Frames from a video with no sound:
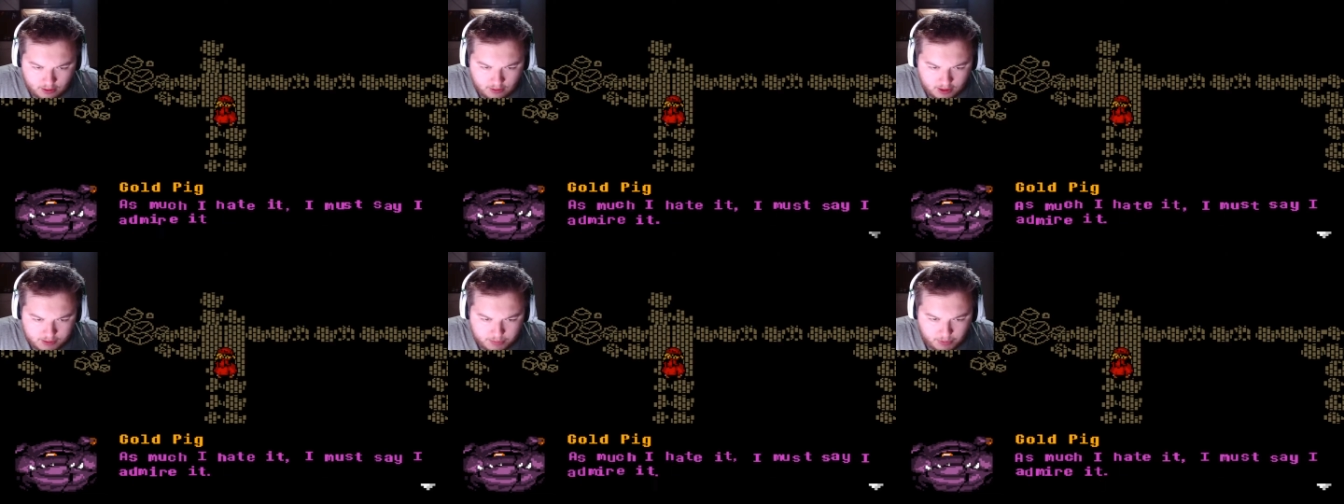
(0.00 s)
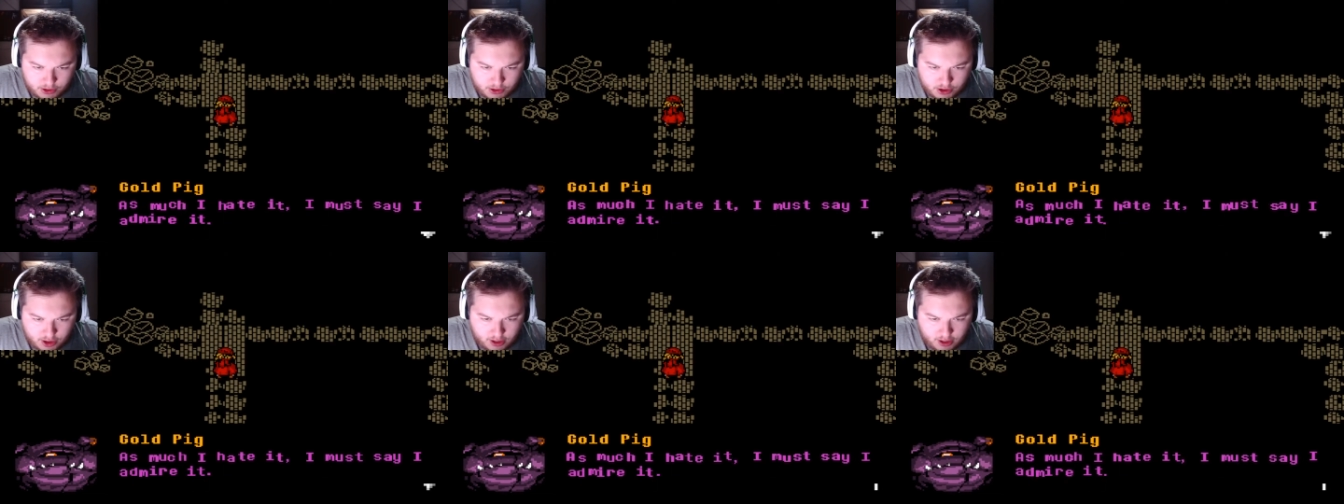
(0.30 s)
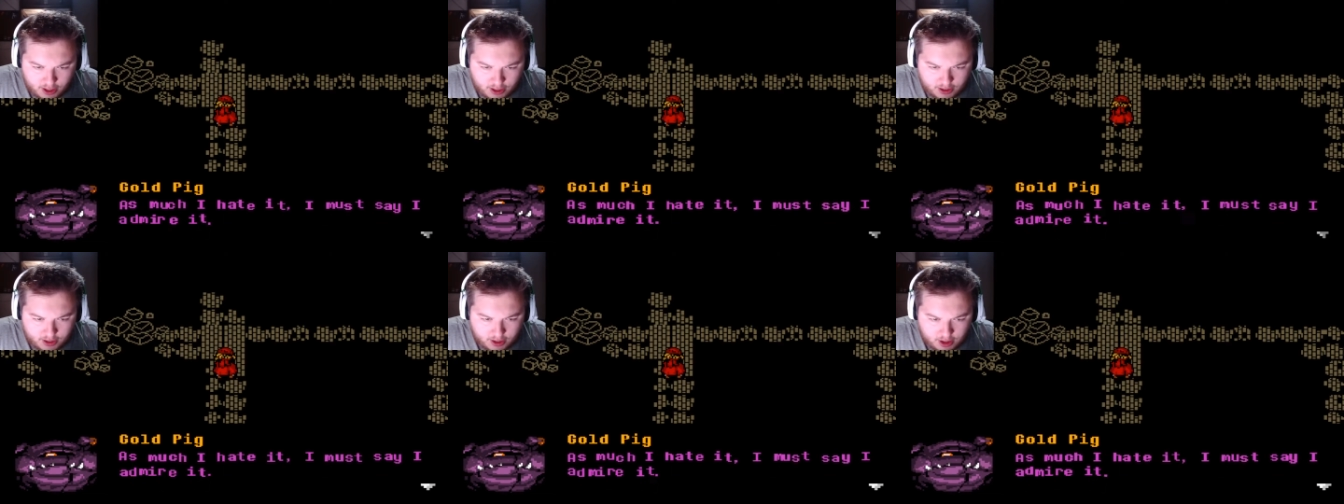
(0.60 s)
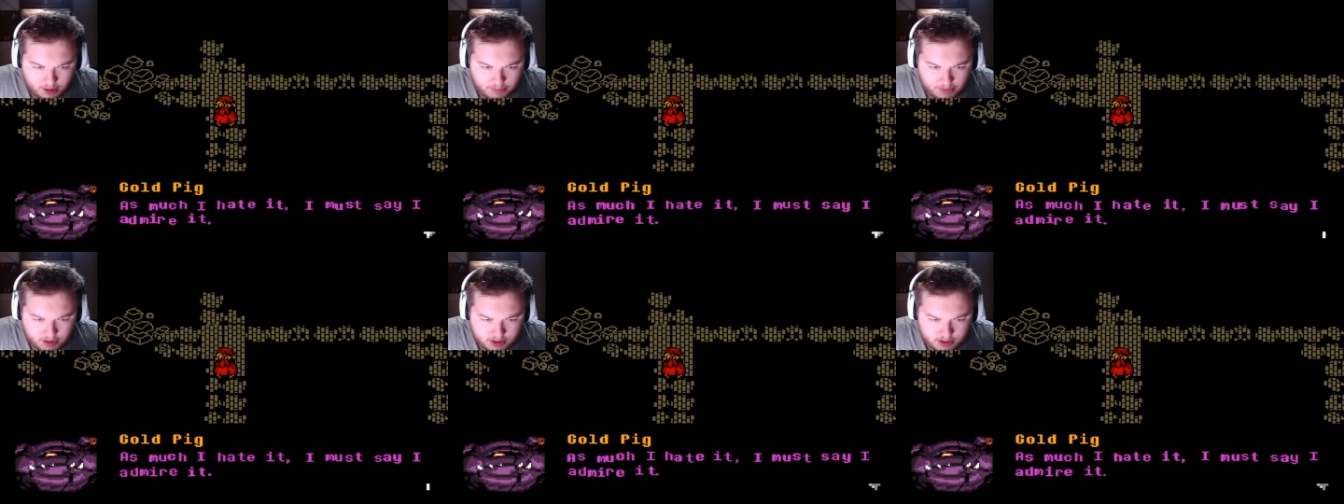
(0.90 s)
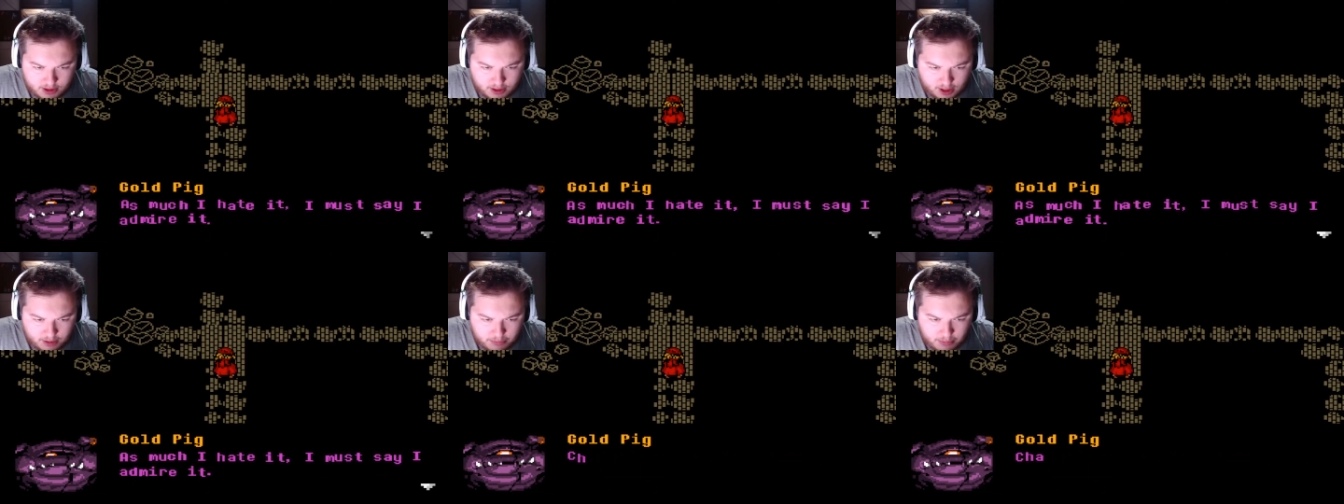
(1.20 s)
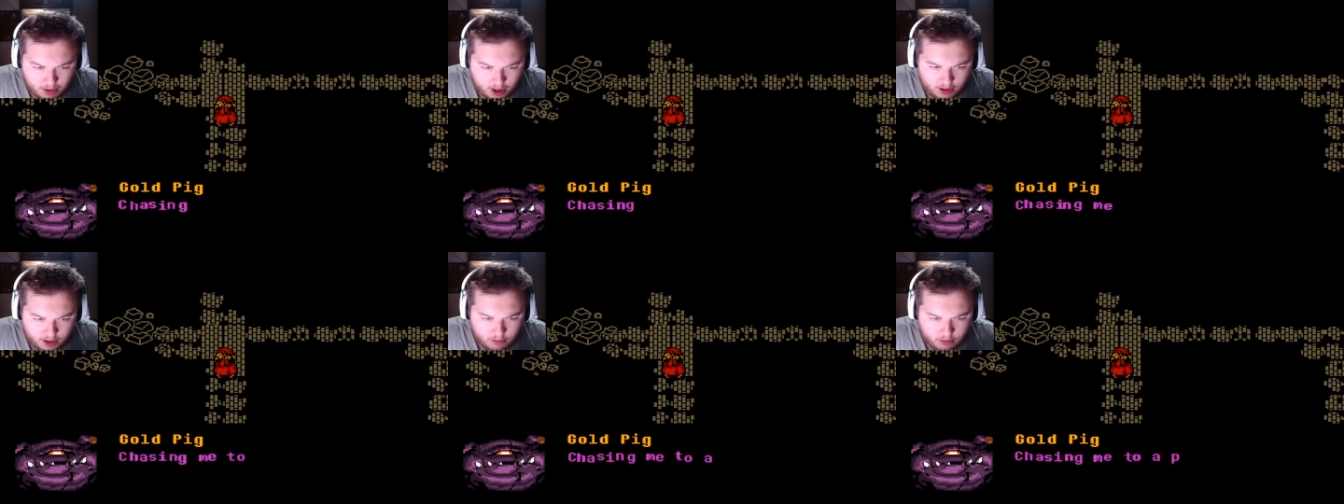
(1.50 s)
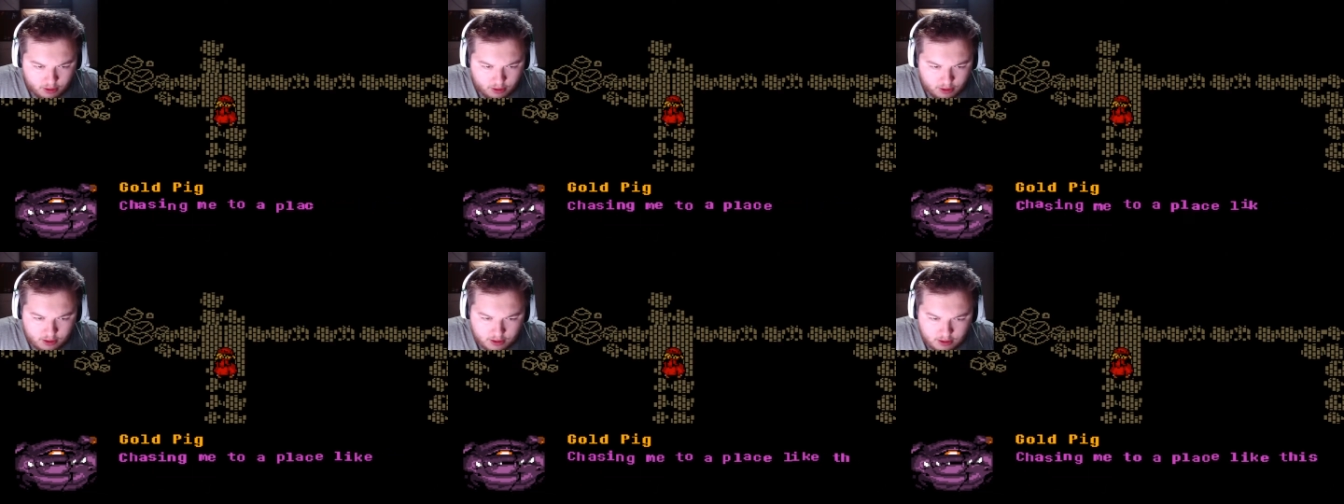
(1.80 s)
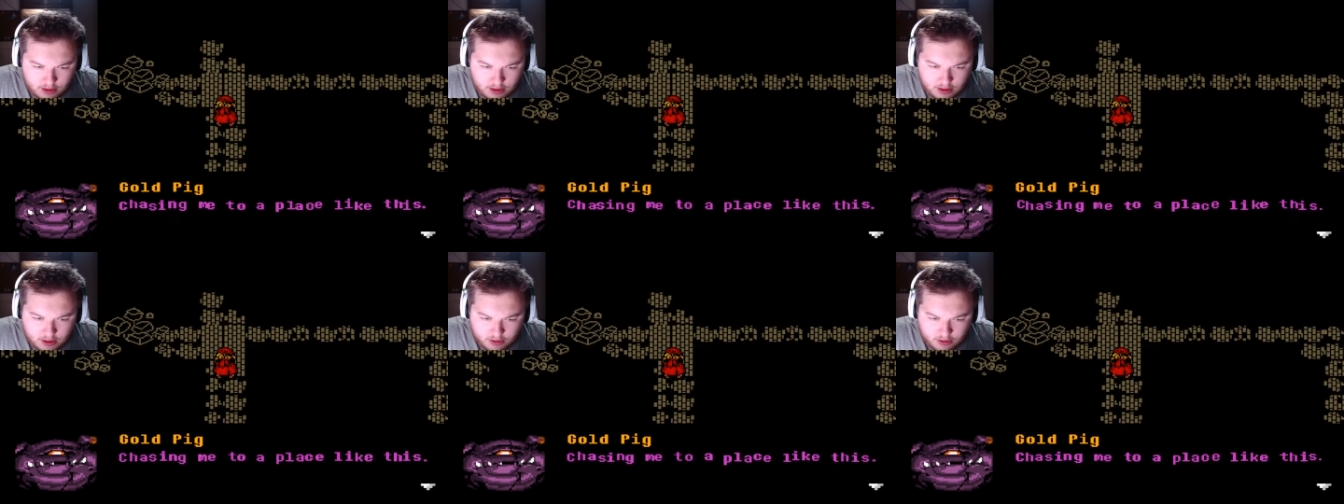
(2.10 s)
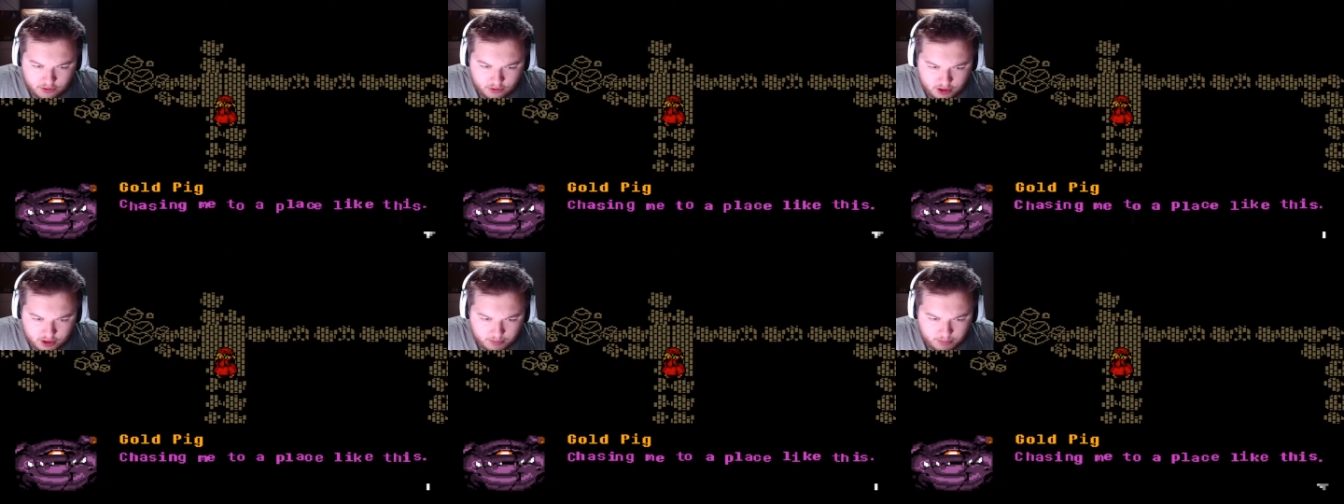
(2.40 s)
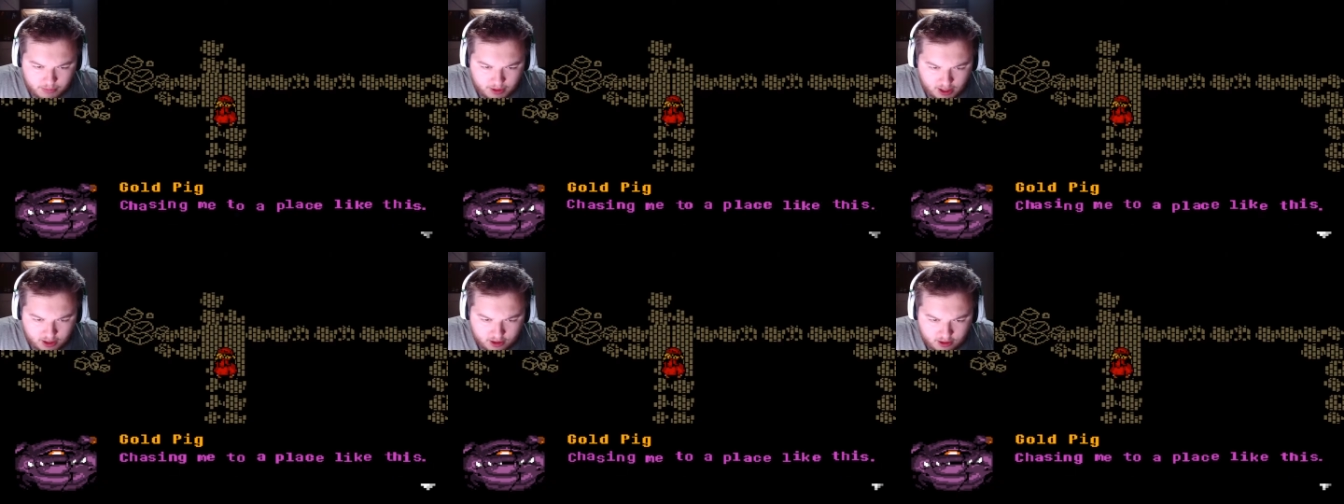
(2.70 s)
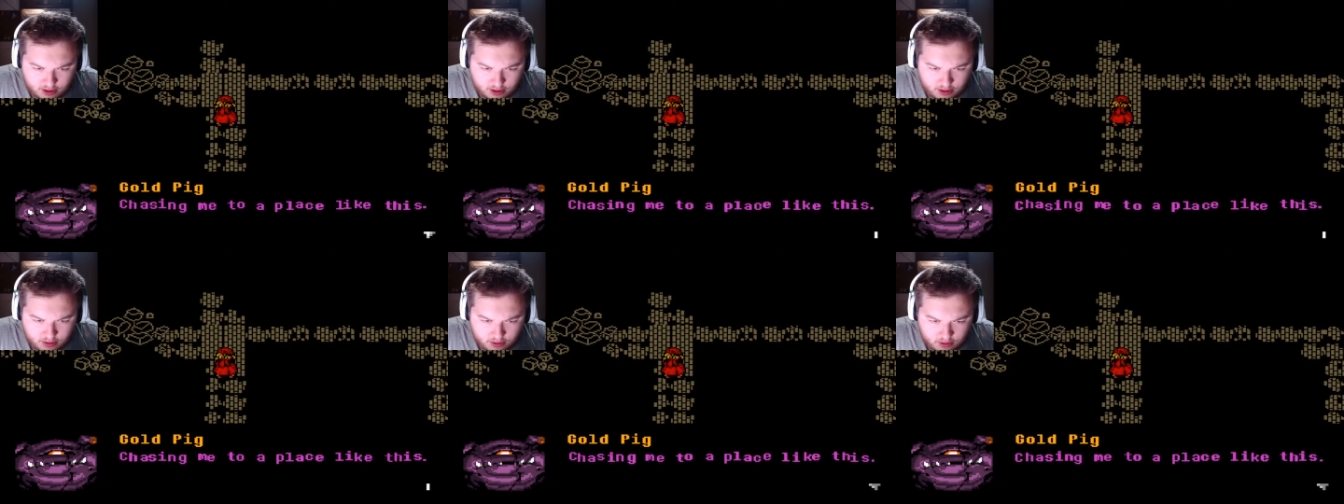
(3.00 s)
As much as I hate it, I must say I admire it. Using me...